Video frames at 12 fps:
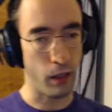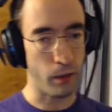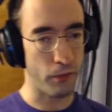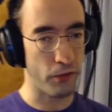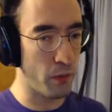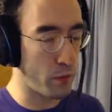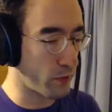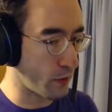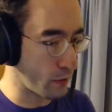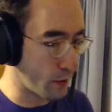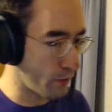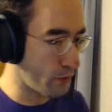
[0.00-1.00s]
Same with their
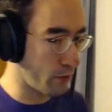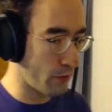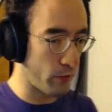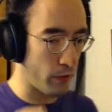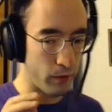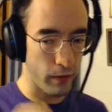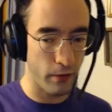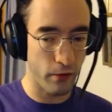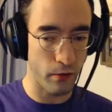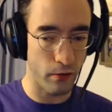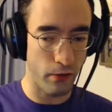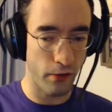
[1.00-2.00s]
lasers. Their
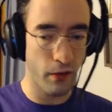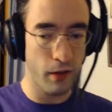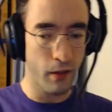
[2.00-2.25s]
lasers